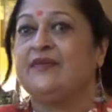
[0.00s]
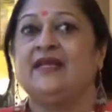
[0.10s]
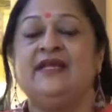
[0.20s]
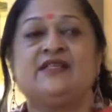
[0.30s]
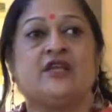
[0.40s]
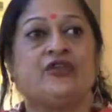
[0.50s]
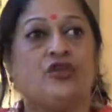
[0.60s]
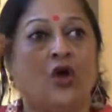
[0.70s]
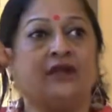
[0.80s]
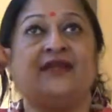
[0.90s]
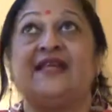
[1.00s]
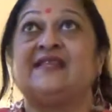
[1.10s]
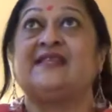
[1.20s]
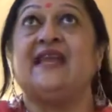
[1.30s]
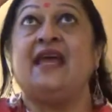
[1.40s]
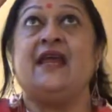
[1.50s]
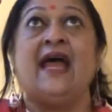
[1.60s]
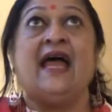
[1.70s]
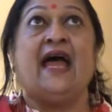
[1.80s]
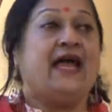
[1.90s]
It's a thought that's there,
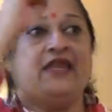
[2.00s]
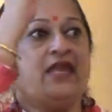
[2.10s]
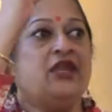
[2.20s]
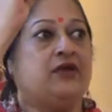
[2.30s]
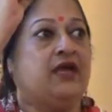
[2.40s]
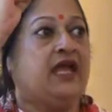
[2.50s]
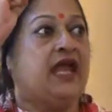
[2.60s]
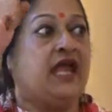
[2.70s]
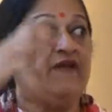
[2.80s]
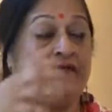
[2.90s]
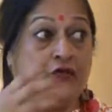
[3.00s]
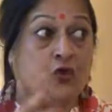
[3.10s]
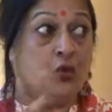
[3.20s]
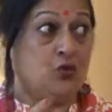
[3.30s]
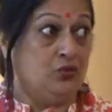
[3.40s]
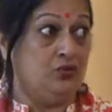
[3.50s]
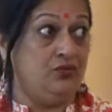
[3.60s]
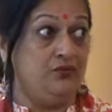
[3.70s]
and then if you